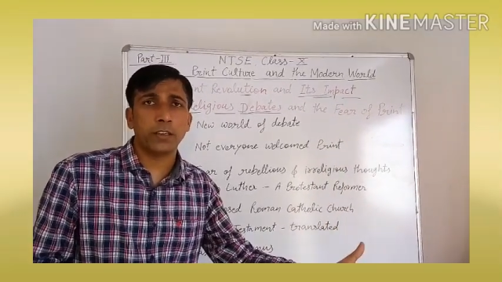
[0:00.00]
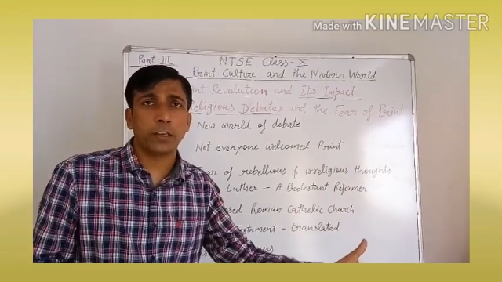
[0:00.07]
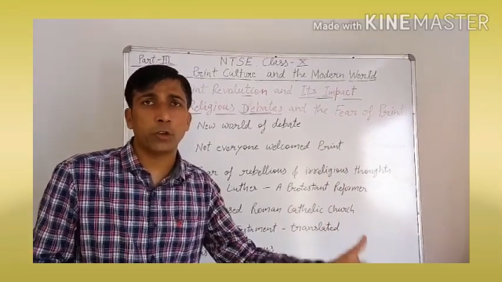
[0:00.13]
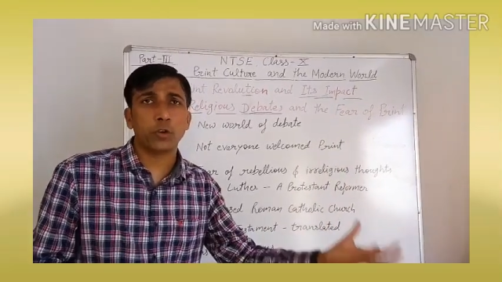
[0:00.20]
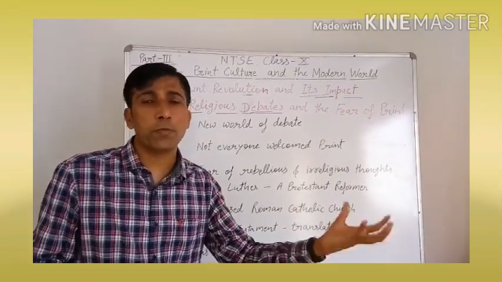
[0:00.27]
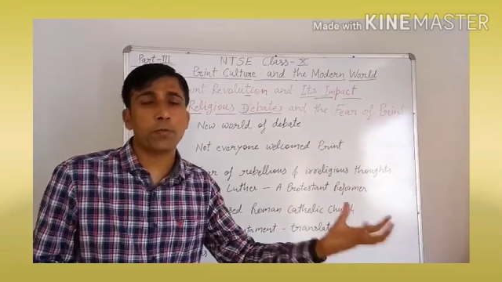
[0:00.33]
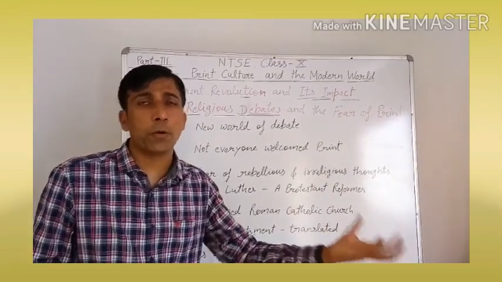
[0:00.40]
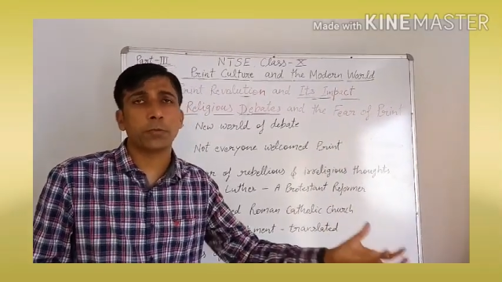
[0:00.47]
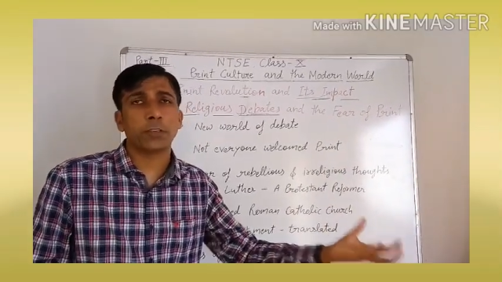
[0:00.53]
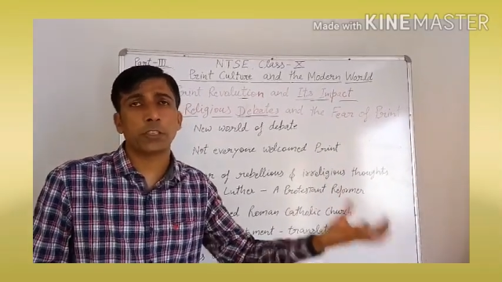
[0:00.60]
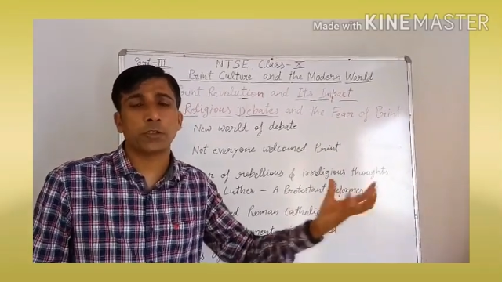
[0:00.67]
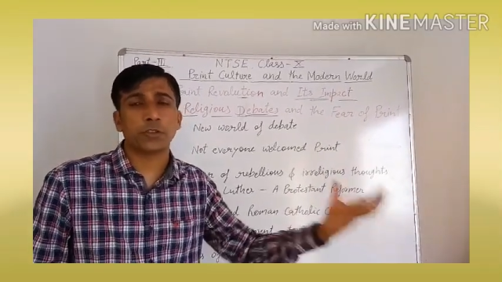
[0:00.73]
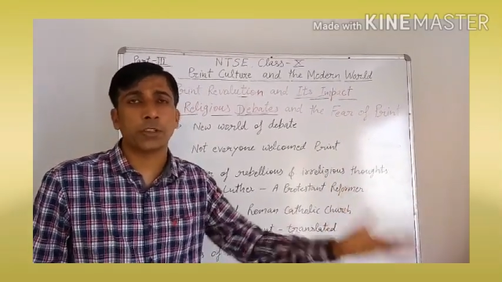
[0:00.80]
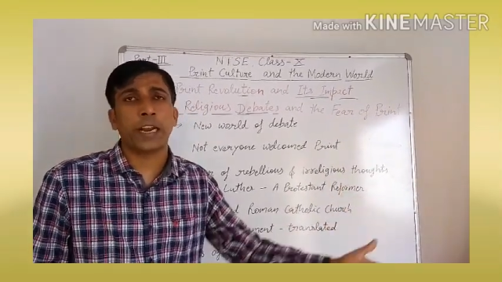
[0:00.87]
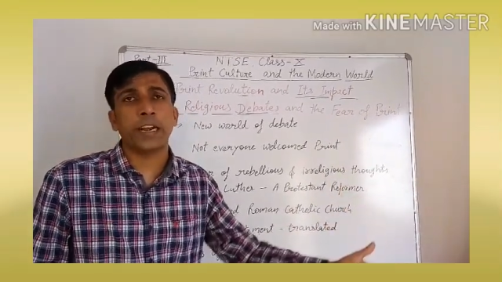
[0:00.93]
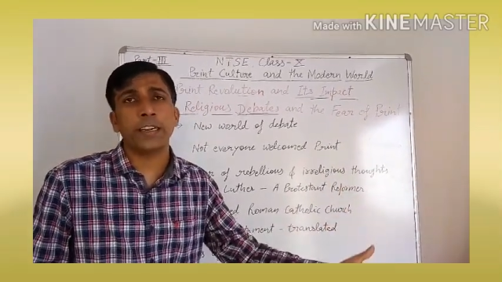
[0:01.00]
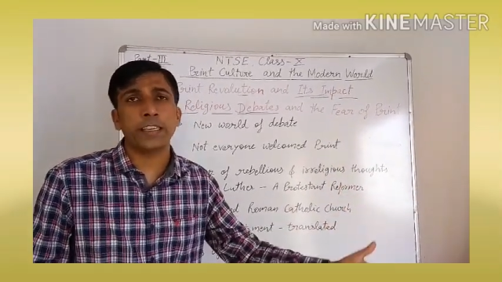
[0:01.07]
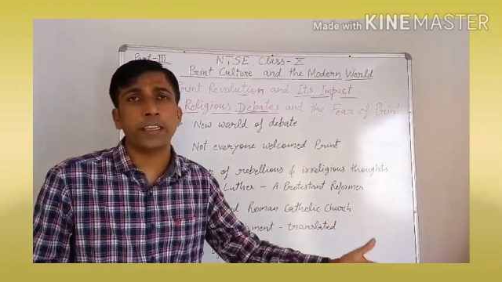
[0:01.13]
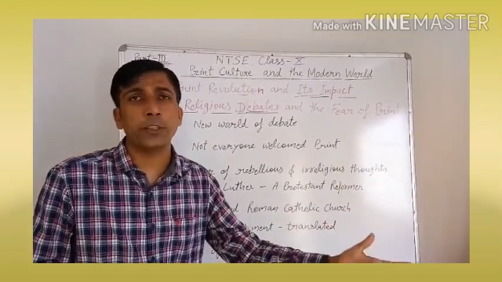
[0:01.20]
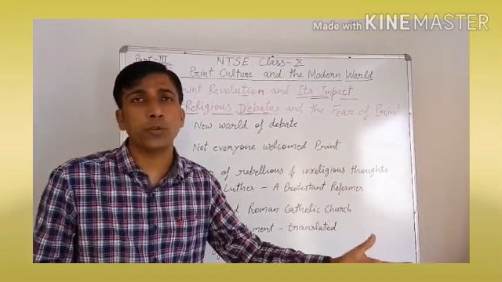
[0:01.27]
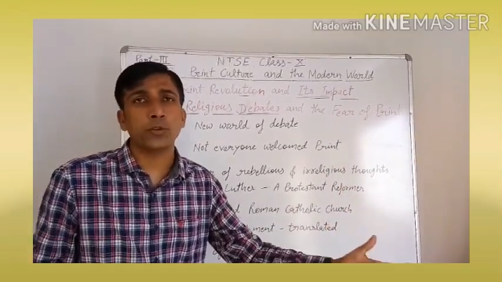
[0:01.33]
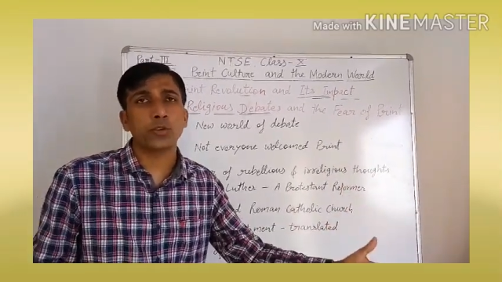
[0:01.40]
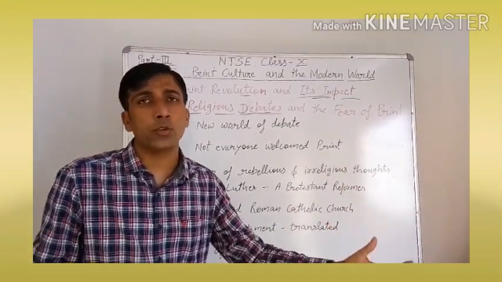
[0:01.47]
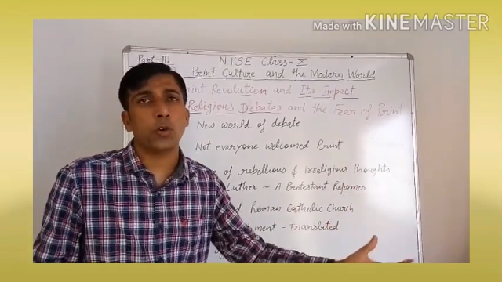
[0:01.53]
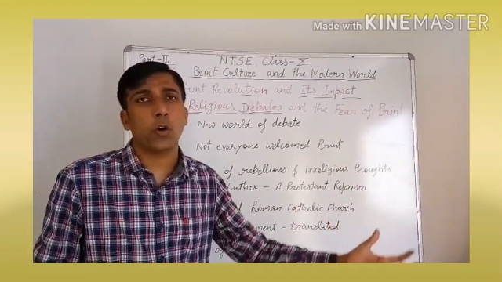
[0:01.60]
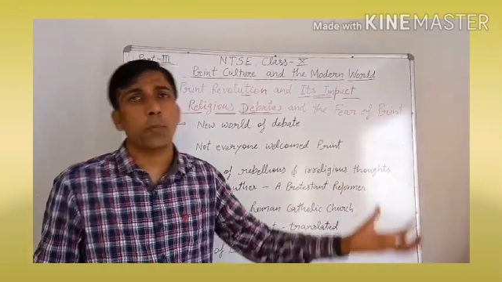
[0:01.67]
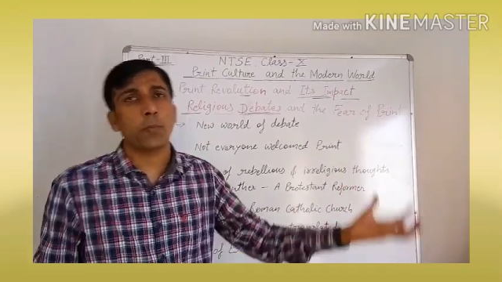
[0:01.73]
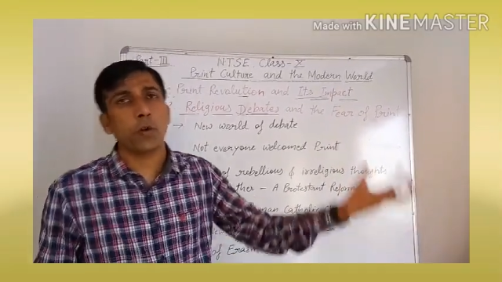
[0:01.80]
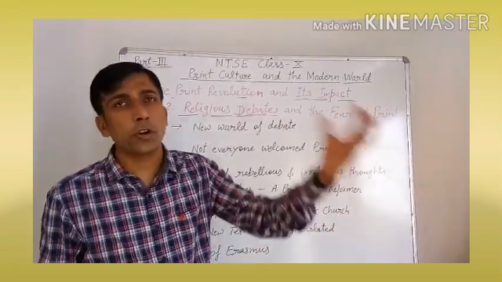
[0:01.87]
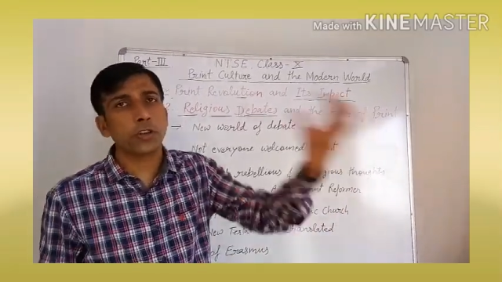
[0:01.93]
the group of the society used to
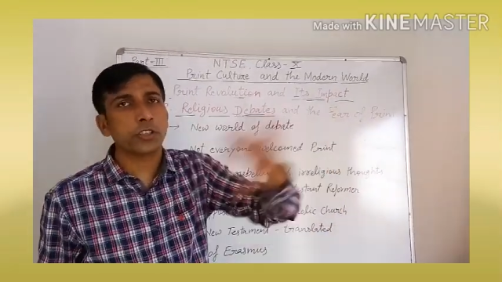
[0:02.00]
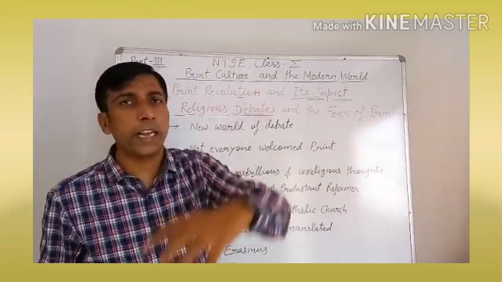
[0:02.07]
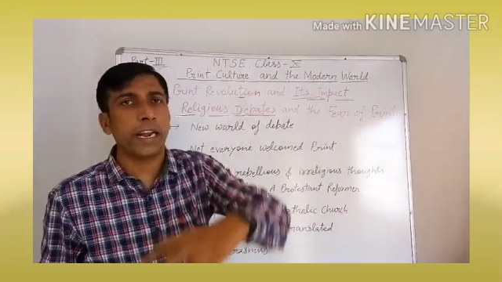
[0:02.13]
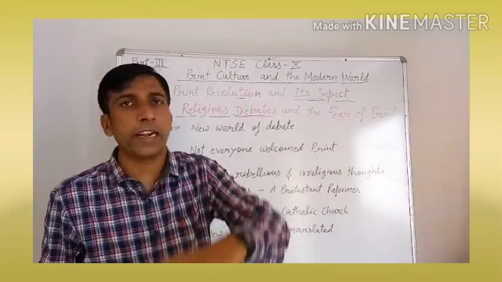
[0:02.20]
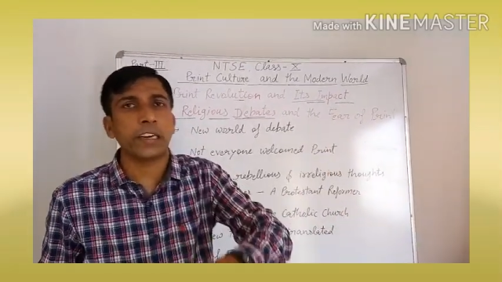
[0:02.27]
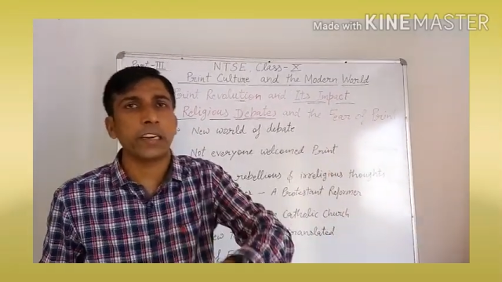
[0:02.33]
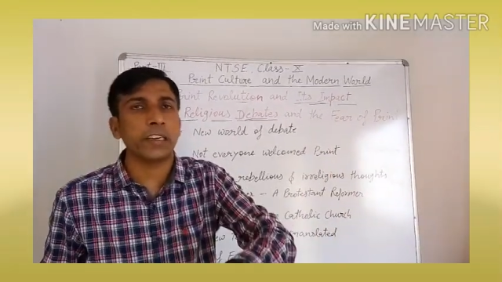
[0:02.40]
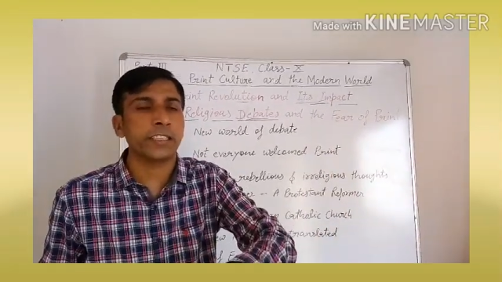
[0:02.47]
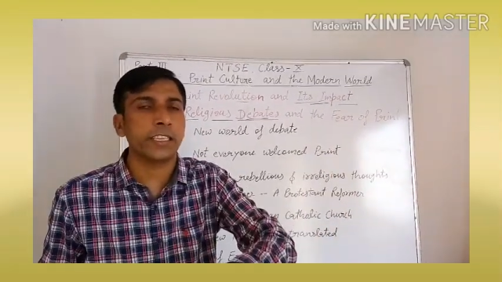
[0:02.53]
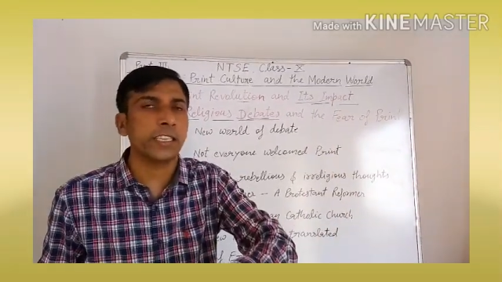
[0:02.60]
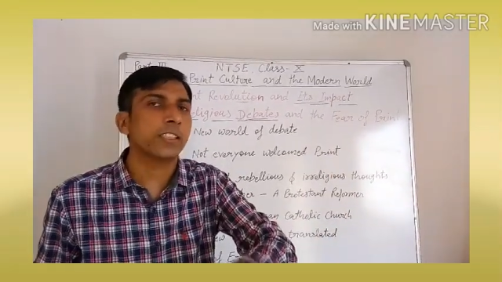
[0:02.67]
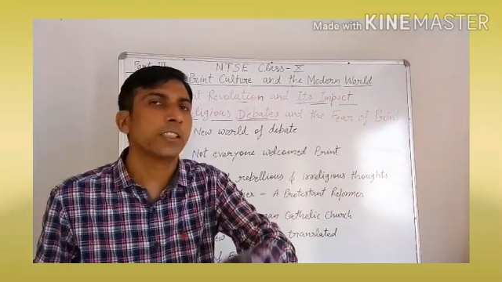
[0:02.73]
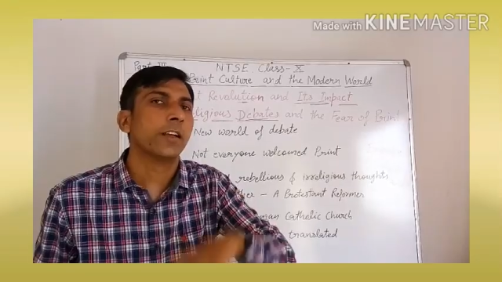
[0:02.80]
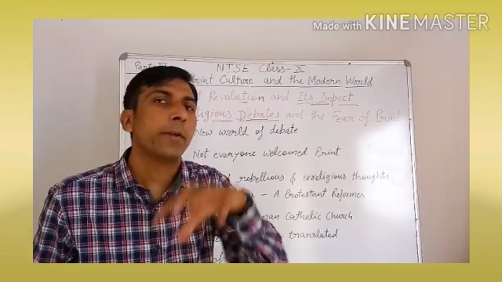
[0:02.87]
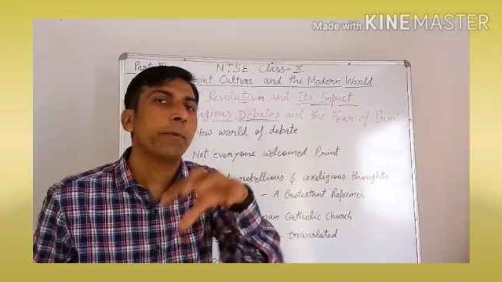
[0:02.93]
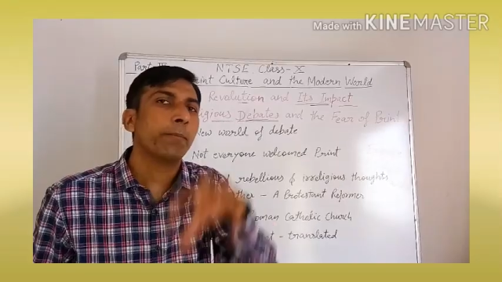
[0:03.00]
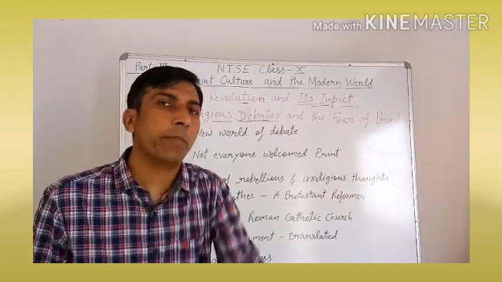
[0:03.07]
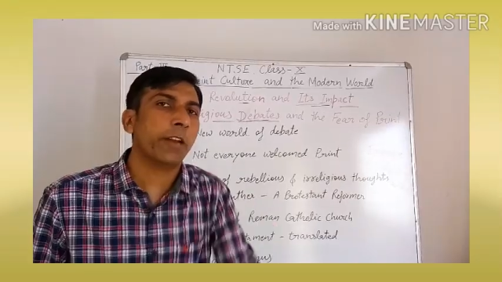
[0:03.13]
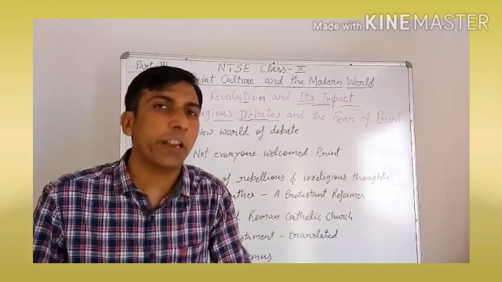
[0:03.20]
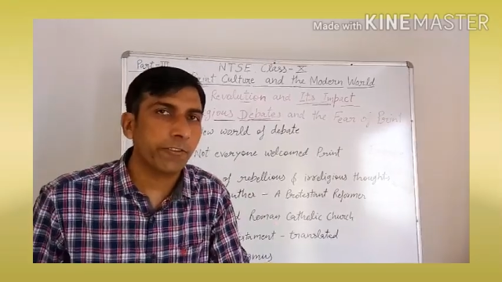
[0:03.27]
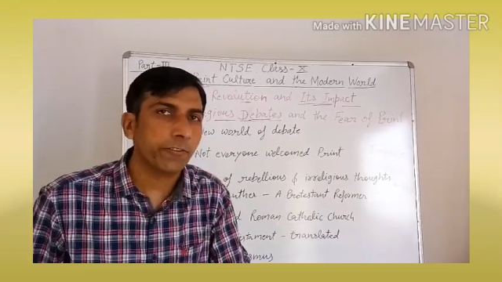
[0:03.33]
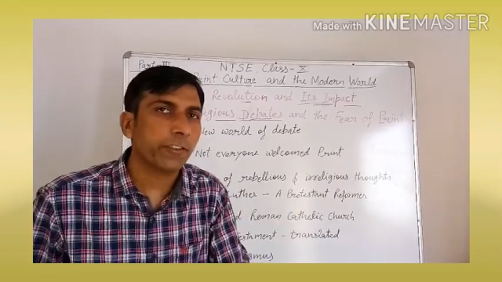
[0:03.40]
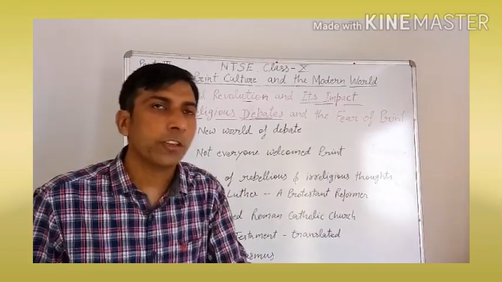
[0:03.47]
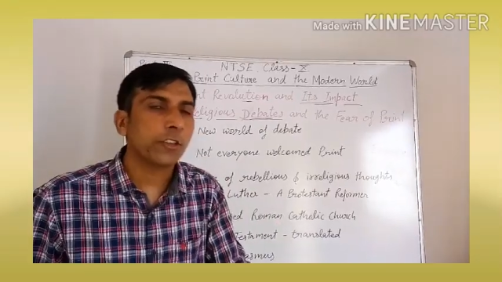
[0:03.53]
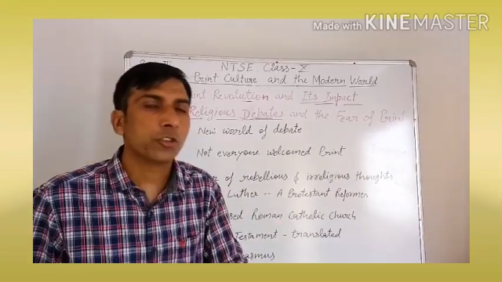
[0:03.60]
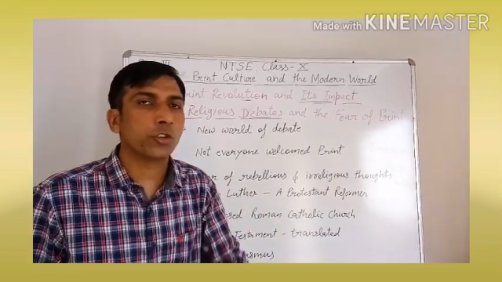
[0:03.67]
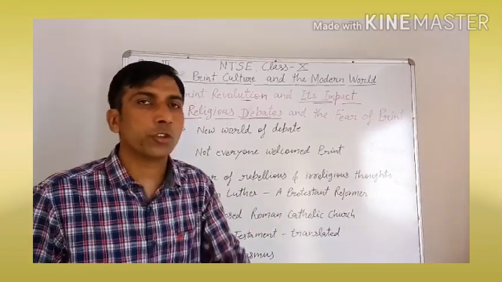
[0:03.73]
oppose that religious belief.